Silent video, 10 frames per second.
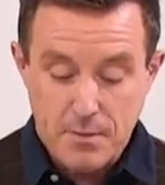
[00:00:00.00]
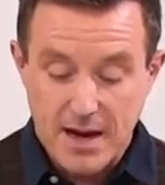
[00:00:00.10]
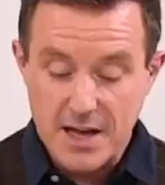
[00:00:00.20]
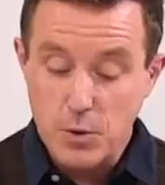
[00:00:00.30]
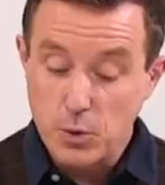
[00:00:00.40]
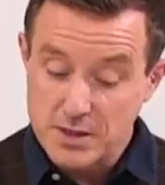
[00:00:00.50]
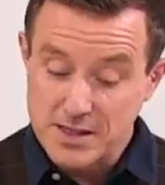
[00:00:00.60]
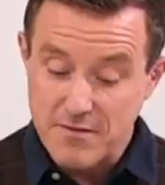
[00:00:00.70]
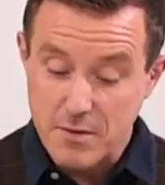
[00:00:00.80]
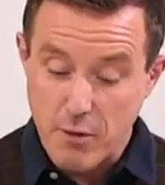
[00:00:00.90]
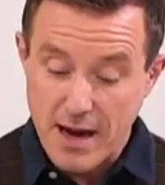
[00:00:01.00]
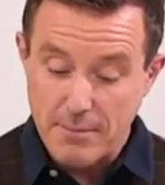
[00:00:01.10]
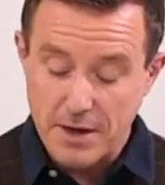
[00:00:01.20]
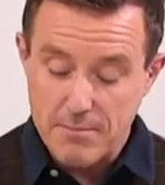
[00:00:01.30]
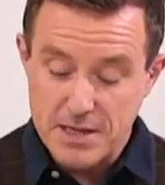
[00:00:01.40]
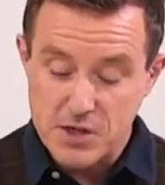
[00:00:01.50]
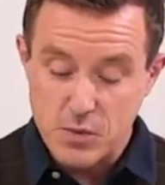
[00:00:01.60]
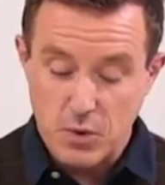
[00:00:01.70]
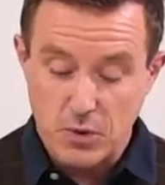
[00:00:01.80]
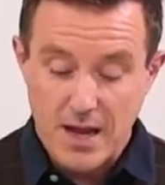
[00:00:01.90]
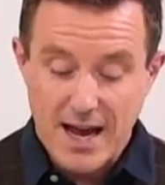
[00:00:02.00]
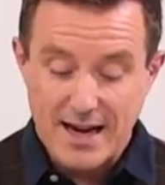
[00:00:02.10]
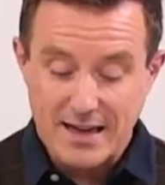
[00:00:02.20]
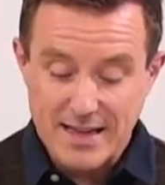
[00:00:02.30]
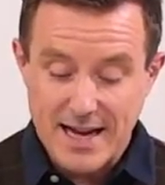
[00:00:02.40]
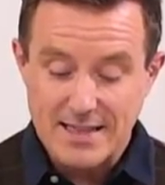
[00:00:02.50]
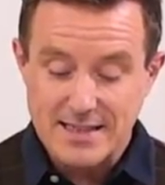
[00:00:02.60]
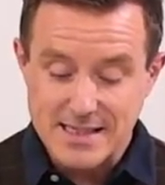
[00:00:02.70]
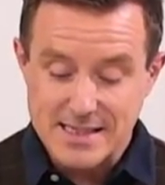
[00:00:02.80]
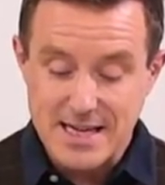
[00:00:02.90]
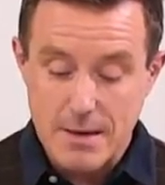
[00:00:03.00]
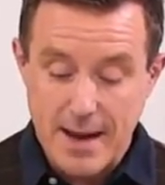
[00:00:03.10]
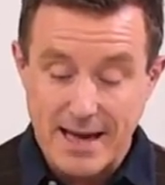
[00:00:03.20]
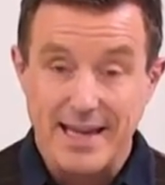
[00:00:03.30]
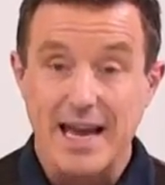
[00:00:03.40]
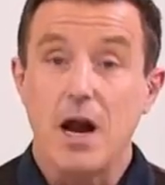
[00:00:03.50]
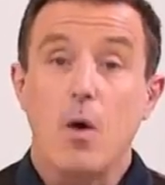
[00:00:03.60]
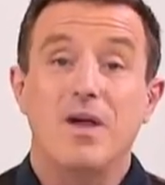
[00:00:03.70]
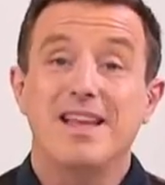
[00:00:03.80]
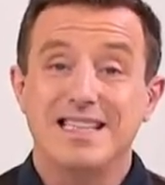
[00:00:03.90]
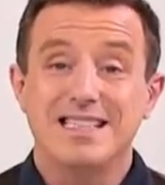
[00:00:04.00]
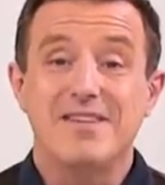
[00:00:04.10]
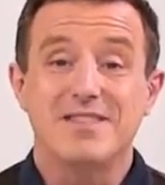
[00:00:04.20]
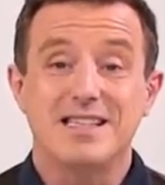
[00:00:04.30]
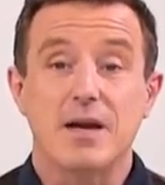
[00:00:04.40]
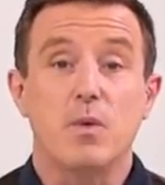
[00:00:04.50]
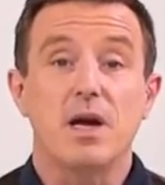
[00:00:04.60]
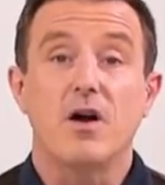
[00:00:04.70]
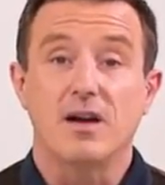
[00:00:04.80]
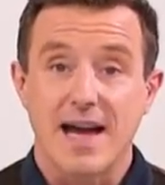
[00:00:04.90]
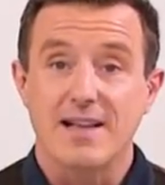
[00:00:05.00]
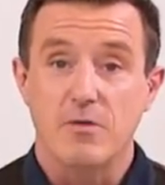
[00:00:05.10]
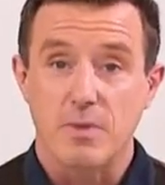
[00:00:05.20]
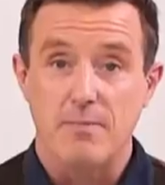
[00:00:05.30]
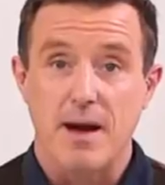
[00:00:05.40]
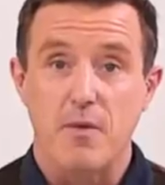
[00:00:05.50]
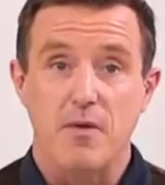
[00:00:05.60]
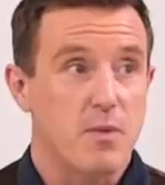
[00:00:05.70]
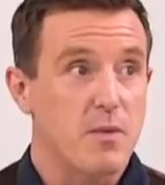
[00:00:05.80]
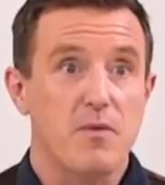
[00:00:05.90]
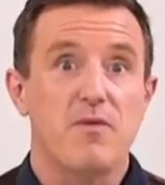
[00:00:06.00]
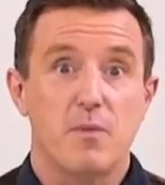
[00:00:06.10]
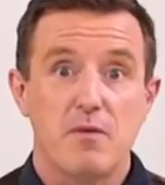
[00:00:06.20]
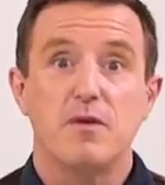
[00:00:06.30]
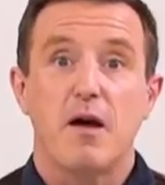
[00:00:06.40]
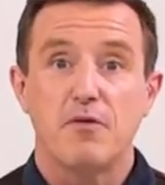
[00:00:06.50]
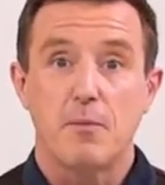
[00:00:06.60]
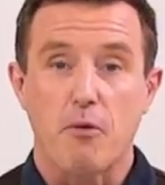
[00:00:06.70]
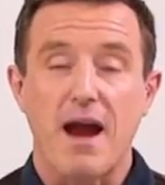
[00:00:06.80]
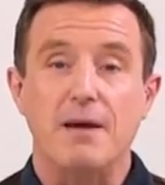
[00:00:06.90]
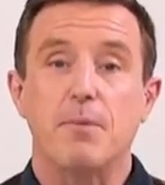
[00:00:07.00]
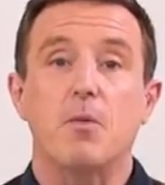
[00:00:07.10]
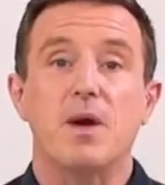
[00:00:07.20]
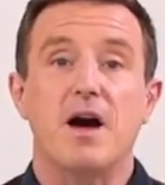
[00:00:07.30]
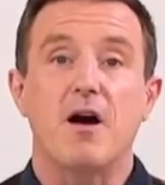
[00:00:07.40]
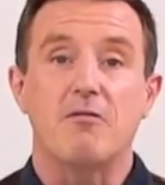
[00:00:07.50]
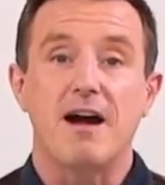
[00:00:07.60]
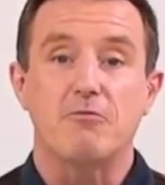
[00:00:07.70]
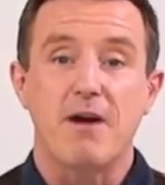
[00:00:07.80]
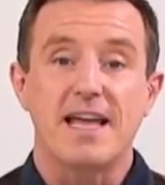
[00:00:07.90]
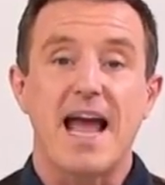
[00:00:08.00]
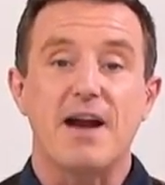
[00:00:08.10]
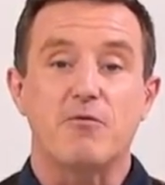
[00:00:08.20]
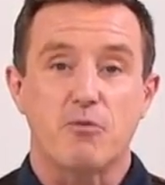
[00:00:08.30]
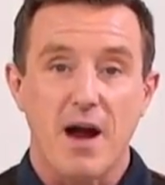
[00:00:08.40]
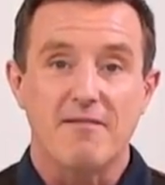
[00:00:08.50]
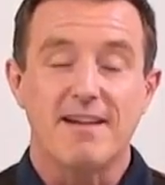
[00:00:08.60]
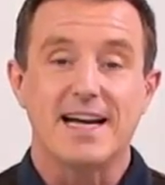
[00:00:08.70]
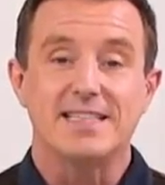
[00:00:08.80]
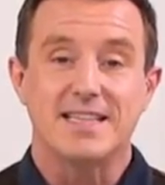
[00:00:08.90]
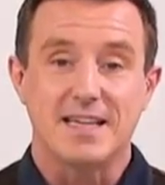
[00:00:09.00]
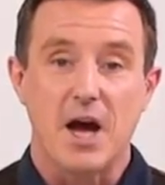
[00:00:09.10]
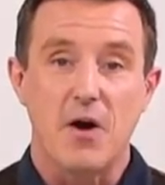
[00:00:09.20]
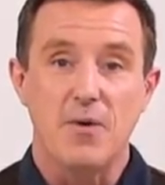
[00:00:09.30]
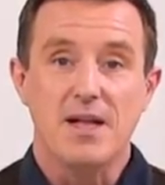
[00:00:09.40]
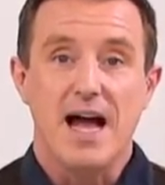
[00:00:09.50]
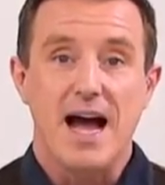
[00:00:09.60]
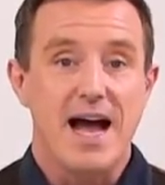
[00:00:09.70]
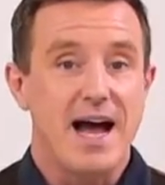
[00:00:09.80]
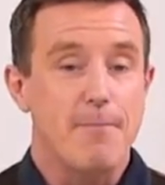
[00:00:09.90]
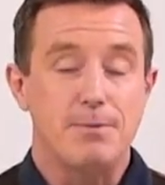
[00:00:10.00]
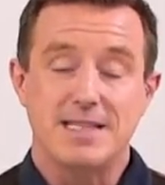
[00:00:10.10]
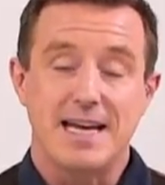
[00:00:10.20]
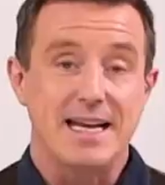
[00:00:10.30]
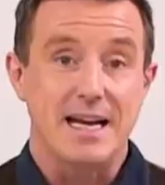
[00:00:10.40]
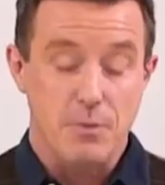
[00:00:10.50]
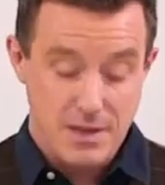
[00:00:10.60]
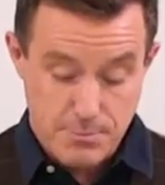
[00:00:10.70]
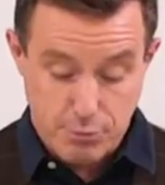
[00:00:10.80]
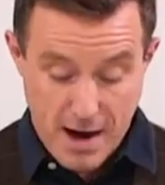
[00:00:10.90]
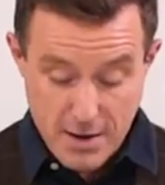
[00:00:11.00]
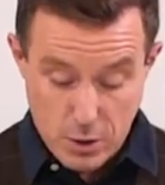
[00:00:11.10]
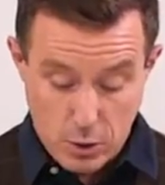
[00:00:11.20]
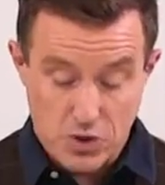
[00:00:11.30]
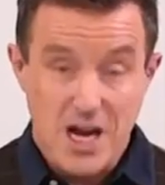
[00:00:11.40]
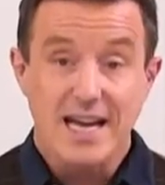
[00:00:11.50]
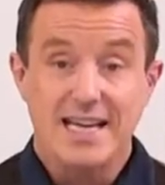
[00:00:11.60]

Uh, you all deserve the break, but I missed you all and glad to see you back again. Well, I think it's safe to say we are glad to be back. We, we've, we've loved the break, but we are uh, ready and raring to go, uh, particularly with this brand new launch.